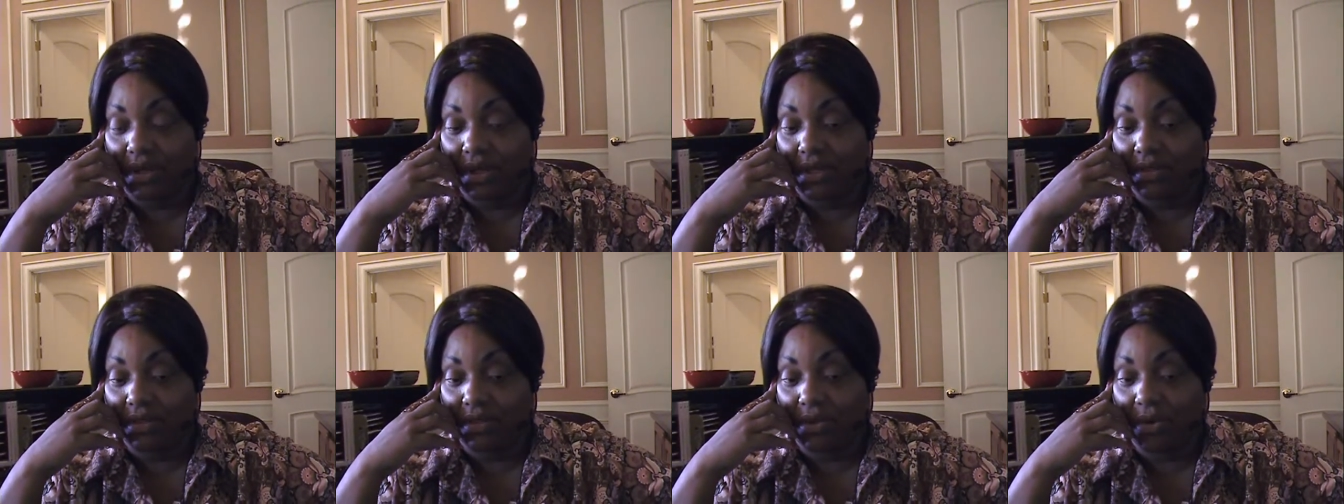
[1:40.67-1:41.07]

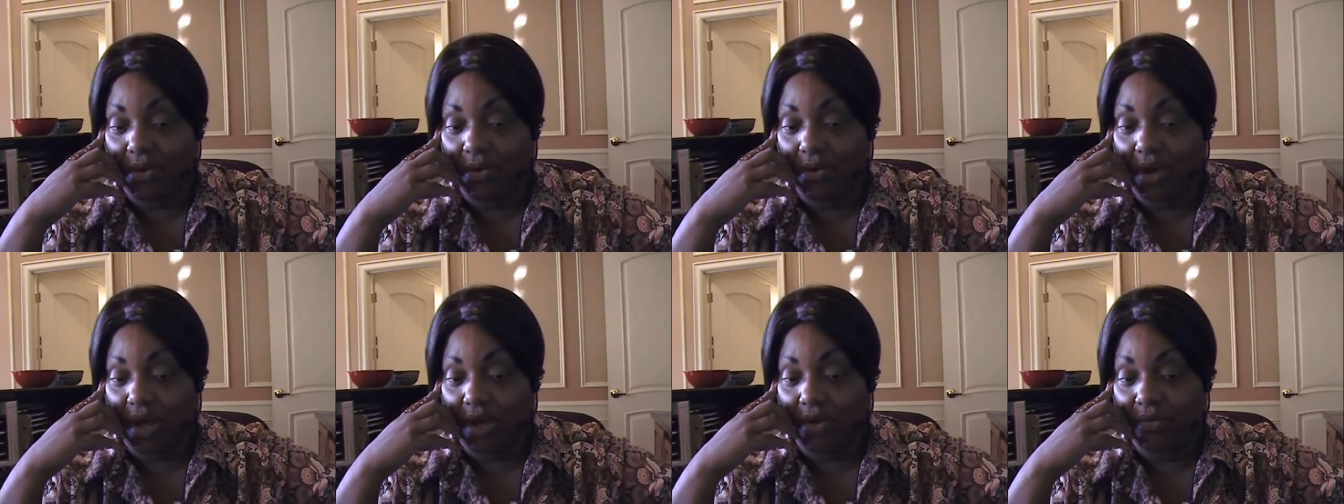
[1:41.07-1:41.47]
And
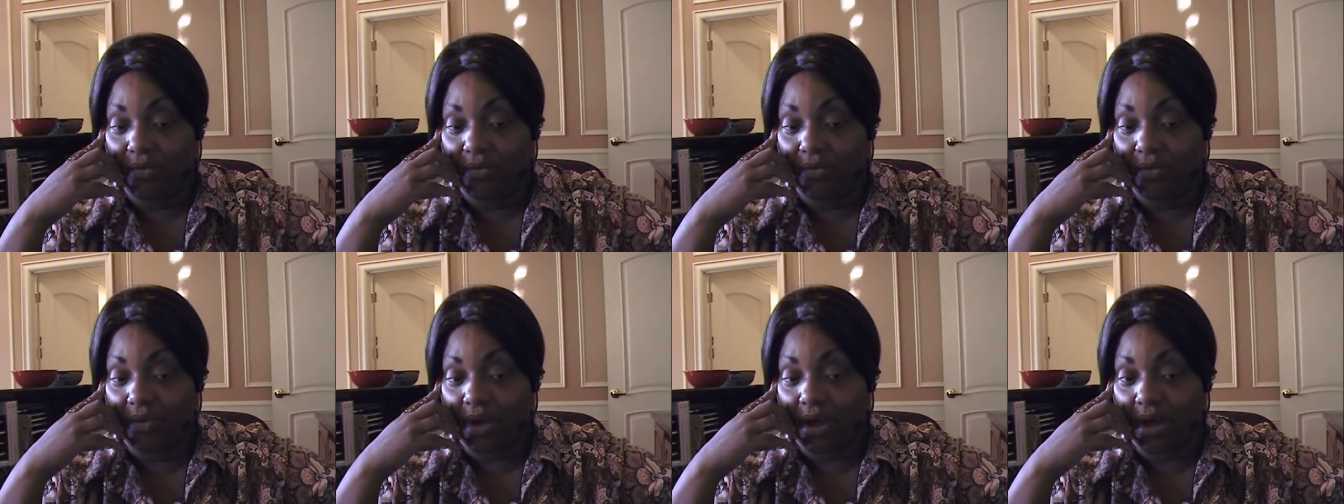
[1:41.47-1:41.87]
though I
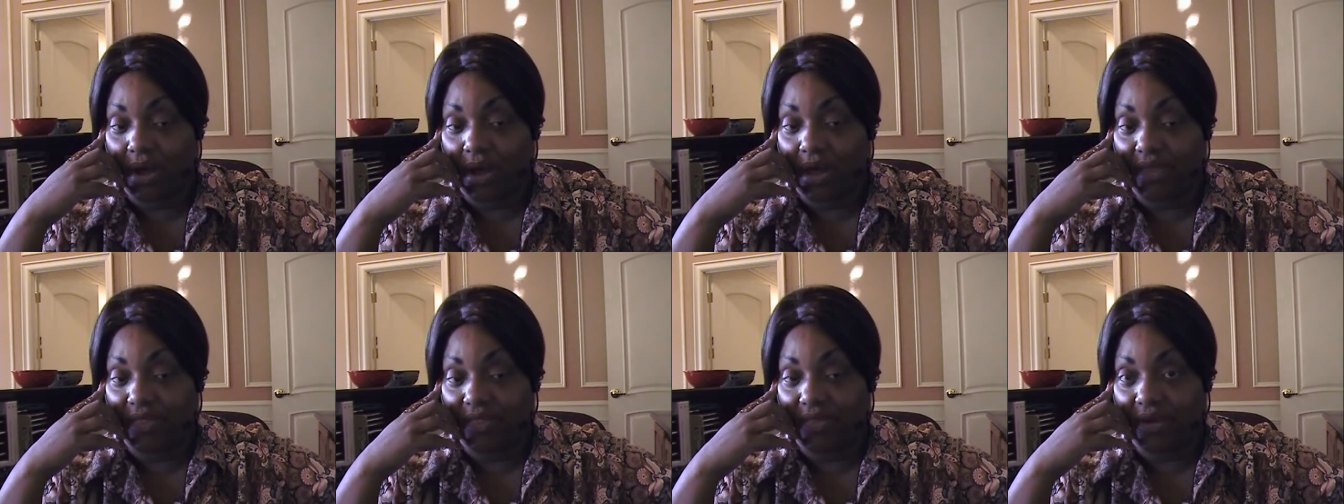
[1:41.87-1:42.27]

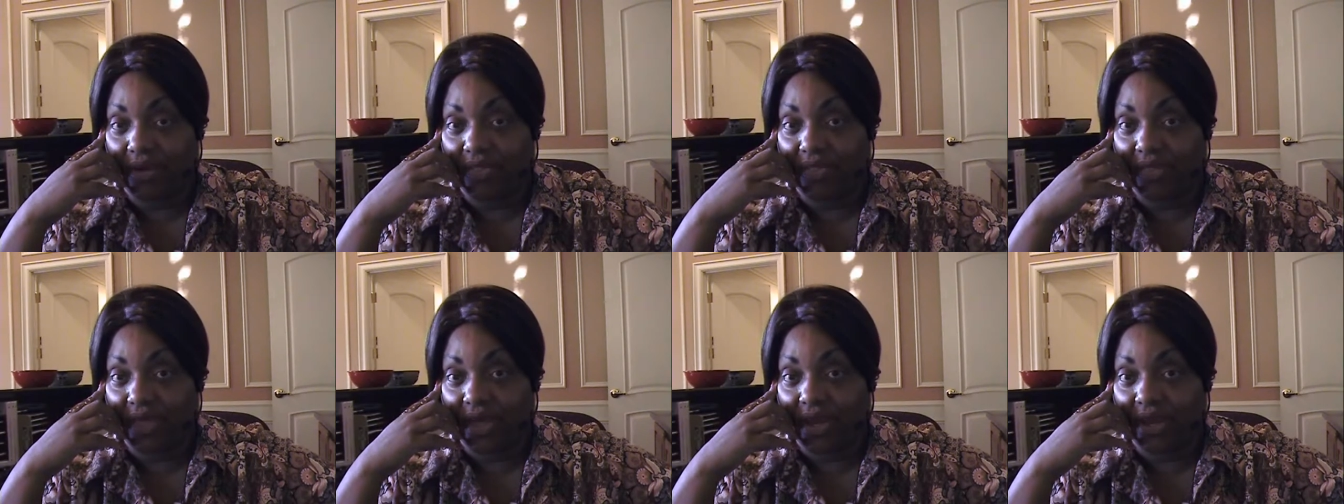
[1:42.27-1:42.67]
I
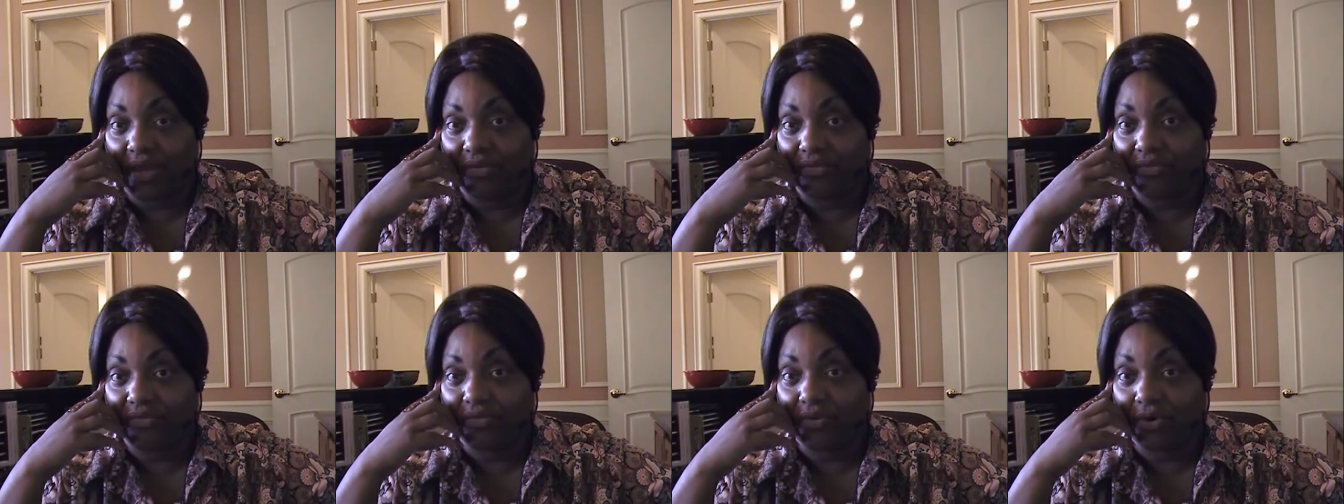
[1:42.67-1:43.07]
thought that
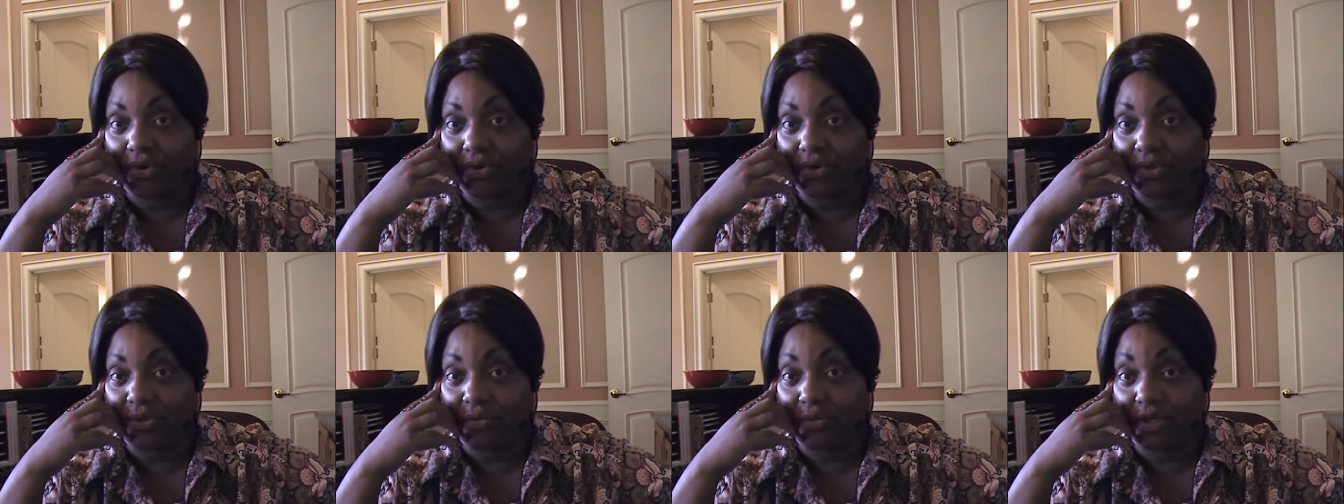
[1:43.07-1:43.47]
at
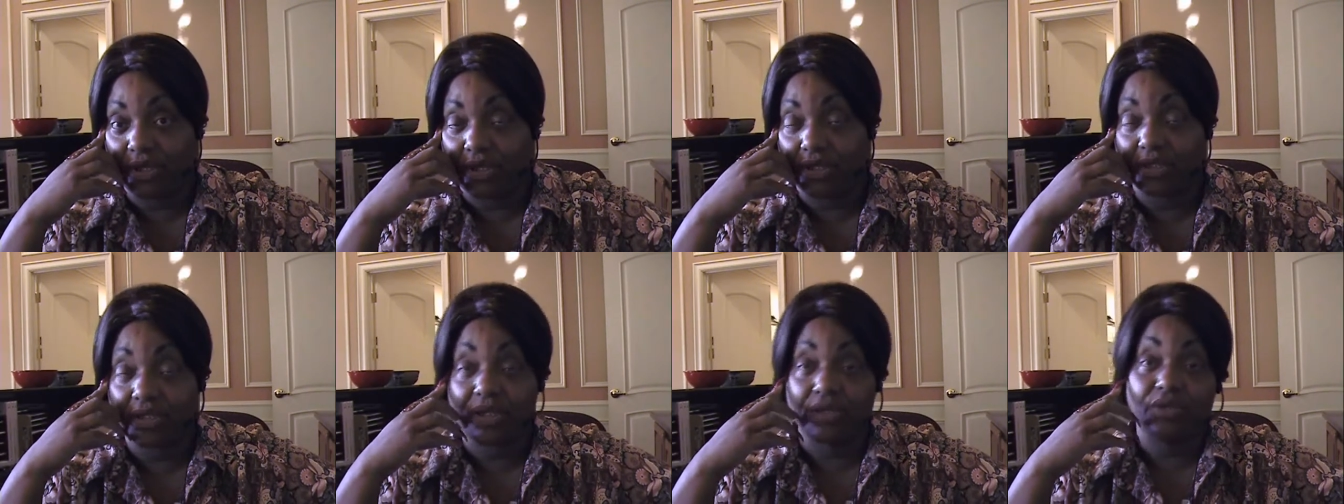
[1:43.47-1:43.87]
first
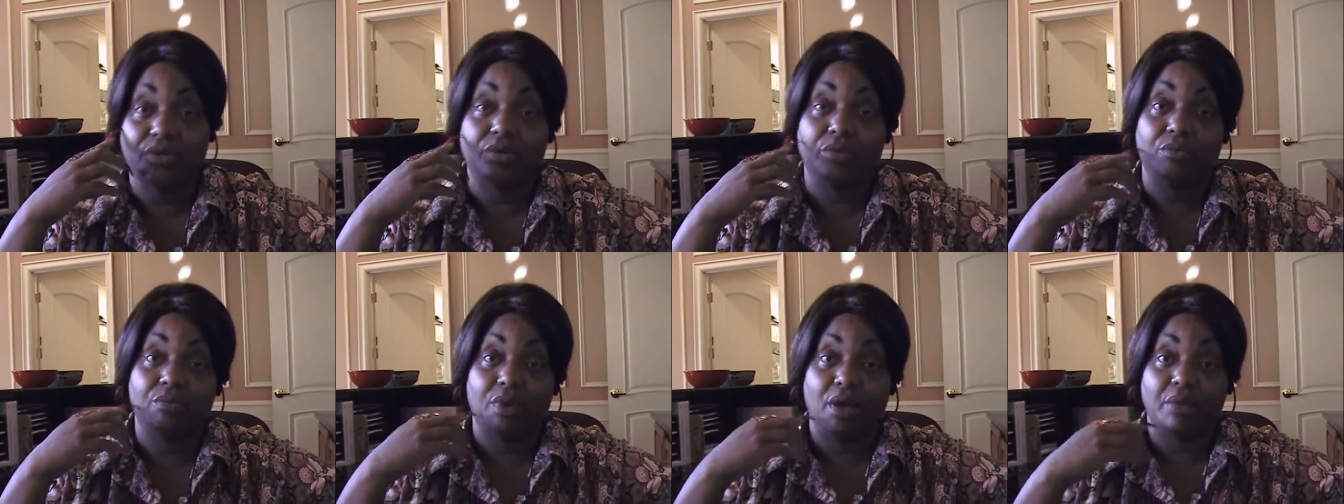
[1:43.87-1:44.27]
because that's
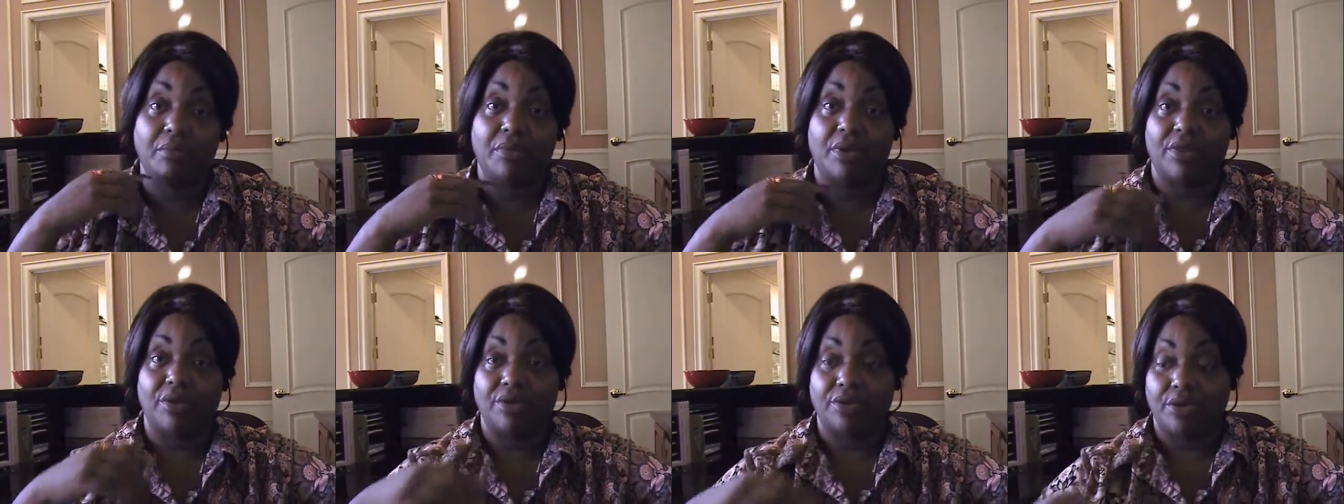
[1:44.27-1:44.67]
what my
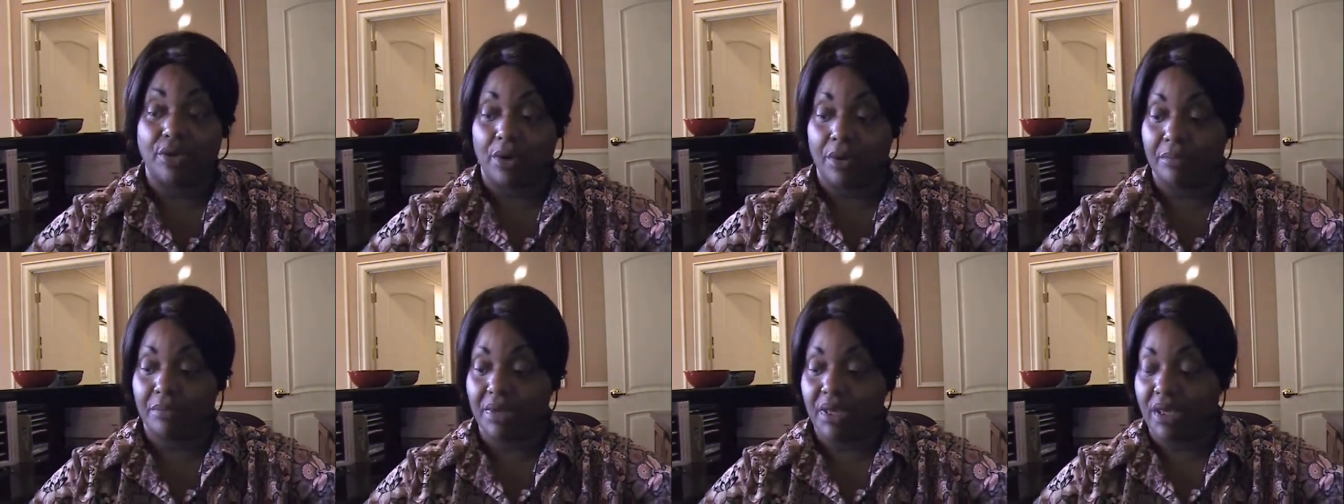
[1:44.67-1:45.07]
mother
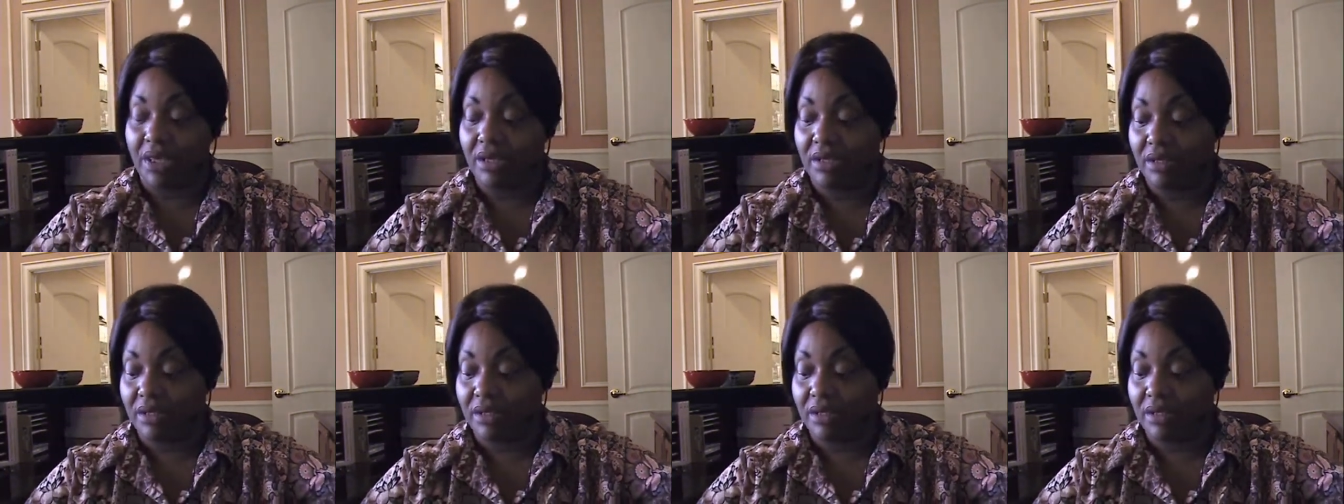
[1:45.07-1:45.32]
taught me.